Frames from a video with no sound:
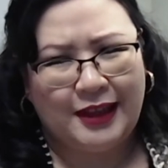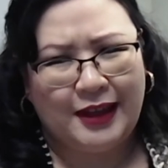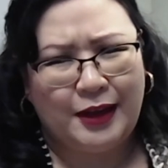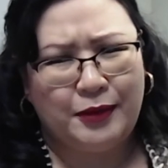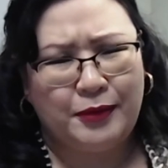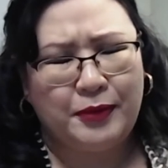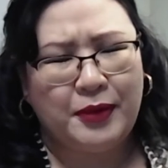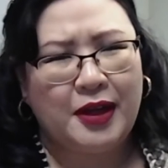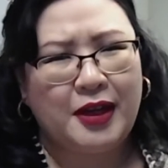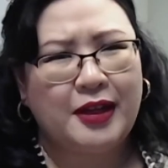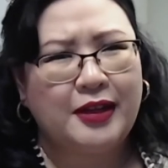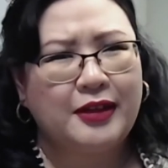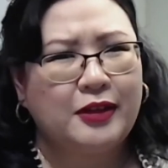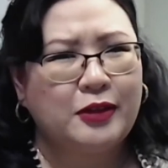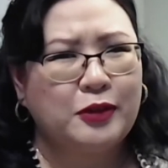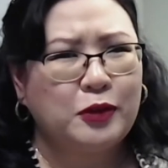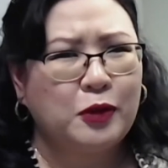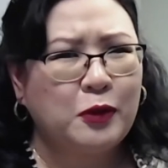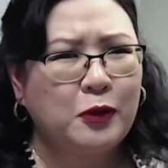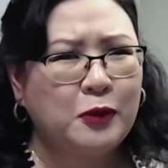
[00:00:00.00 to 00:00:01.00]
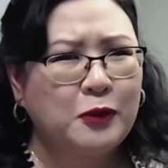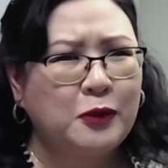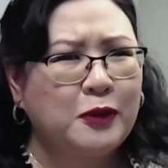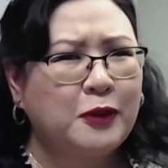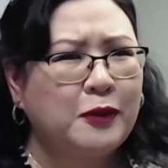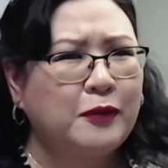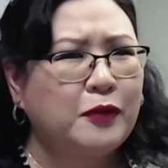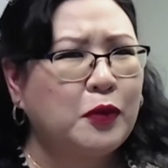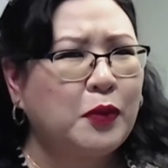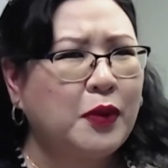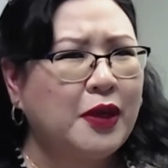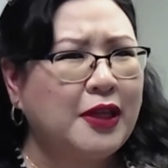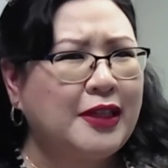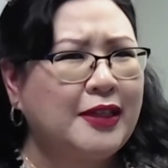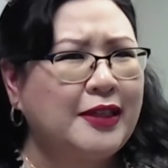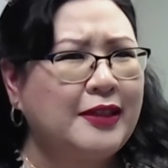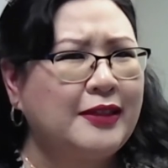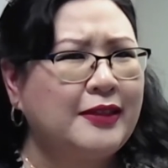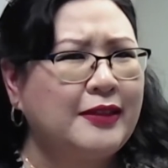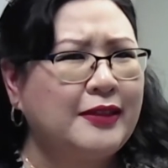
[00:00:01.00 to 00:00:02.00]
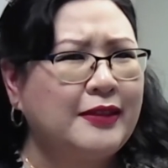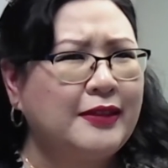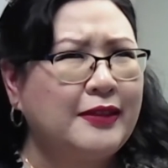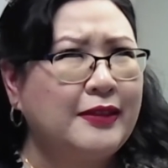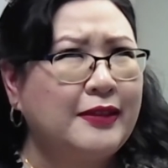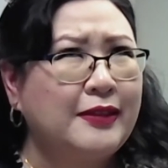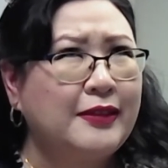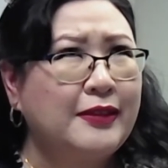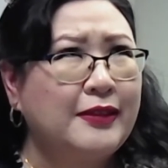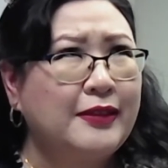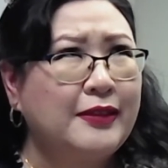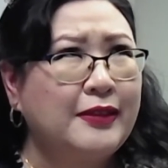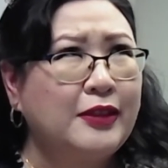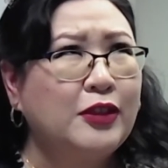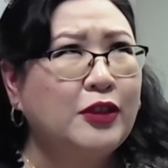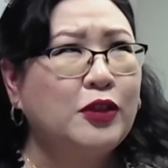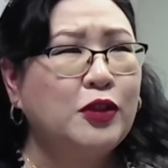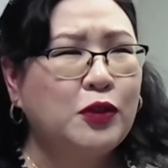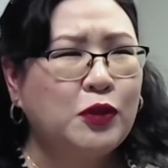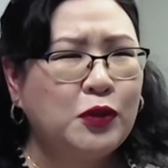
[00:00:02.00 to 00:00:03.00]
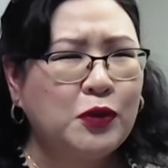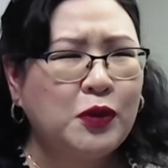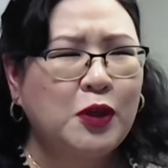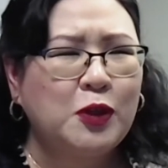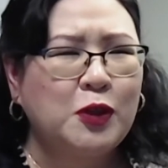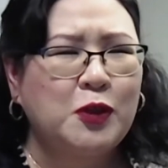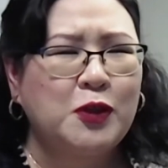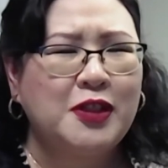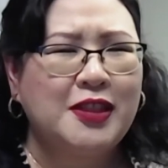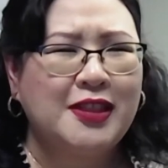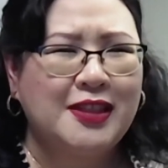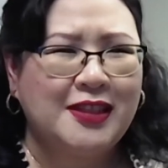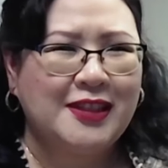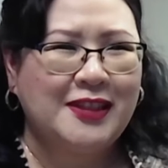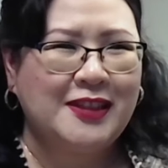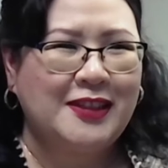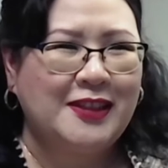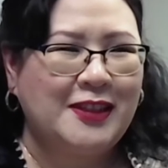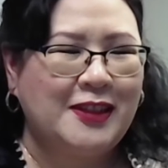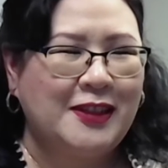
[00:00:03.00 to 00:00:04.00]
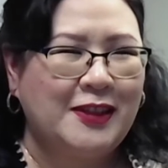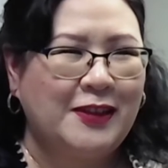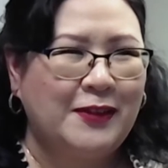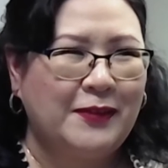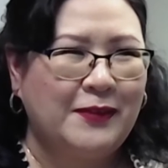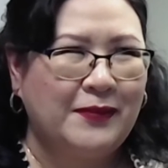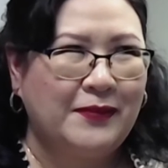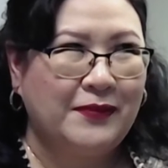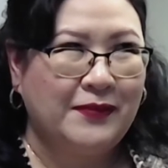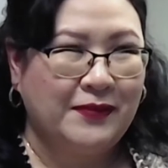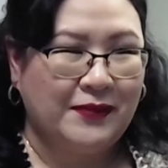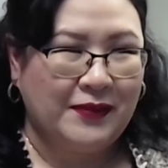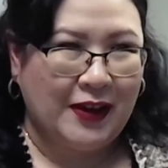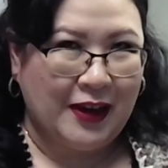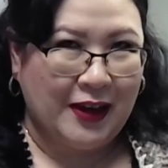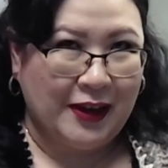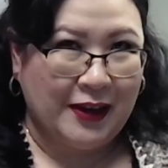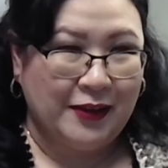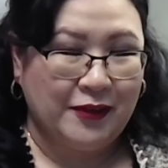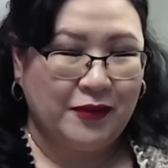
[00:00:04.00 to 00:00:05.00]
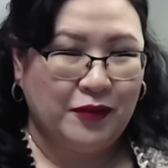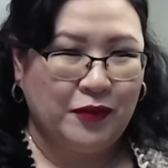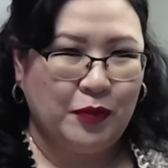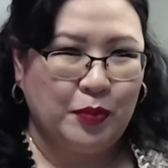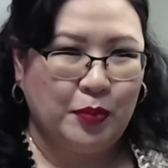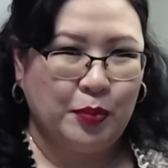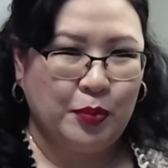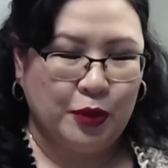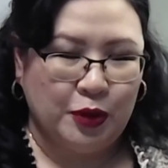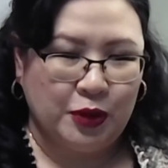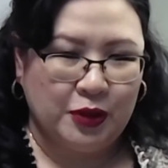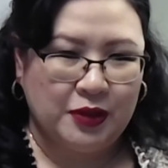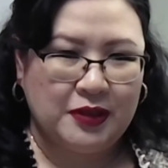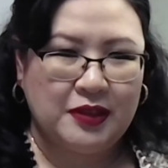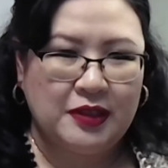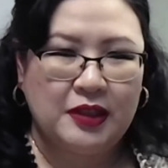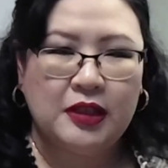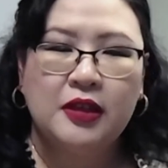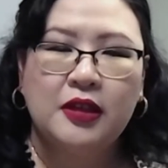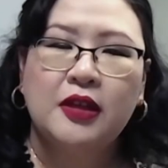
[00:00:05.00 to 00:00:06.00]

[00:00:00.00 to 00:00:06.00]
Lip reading: I read a total of 265 books.